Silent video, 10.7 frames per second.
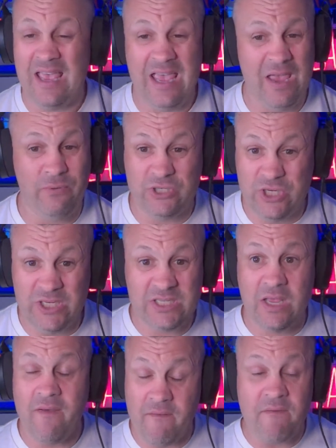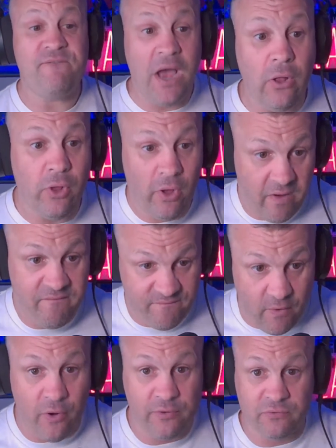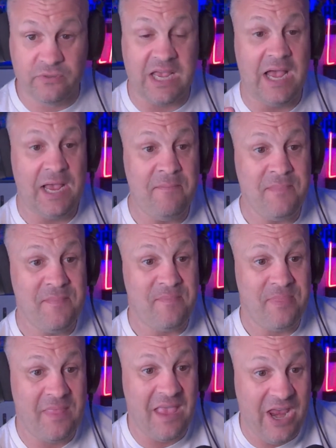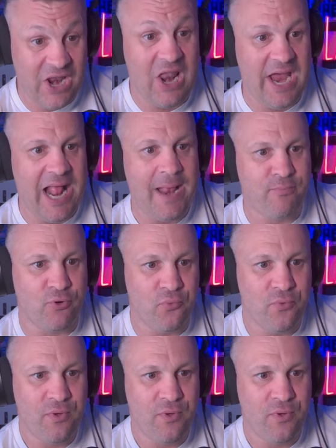It was just, it felt like a finals game in late April.